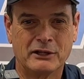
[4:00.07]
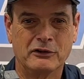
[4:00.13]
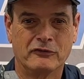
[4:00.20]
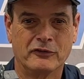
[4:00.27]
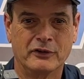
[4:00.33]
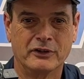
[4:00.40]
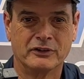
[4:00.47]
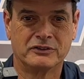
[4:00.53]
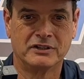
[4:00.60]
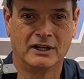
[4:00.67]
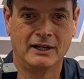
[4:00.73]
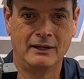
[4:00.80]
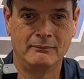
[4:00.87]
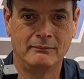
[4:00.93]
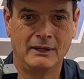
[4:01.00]
you for your
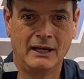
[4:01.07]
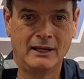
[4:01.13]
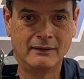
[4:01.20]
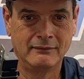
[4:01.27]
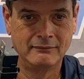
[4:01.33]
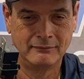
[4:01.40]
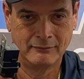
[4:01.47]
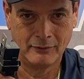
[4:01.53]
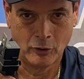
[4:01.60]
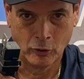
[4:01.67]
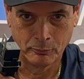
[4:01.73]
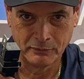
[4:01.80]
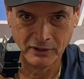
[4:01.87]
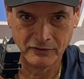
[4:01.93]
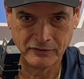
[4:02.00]
time, and hope
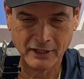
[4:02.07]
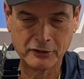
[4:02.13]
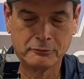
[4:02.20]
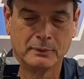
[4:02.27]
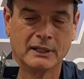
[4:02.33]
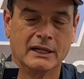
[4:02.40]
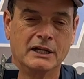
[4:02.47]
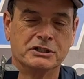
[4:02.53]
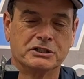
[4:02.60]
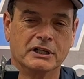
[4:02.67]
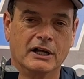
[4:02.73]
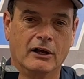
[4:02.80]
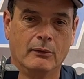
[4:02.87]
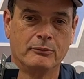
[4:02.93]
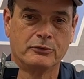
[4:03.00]
this explanation
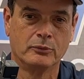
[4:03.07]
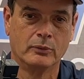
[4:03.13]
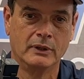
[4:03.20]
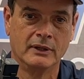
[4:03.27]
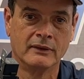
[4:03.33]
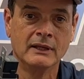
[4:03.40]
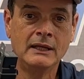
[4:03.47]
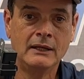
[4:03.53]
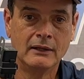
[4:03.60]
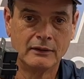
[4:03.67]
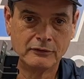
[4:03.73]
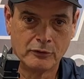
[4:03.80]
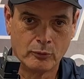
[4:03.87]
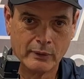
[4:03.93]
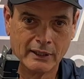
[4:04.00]
helps with
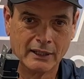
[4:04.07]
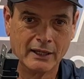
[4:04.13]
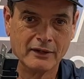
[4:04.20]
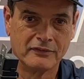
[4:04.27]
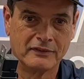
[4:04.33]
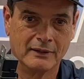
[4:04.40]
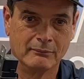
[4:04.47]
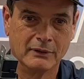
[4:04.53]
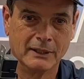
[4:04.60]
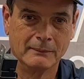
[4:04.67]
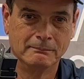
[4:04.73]
the relay assembly.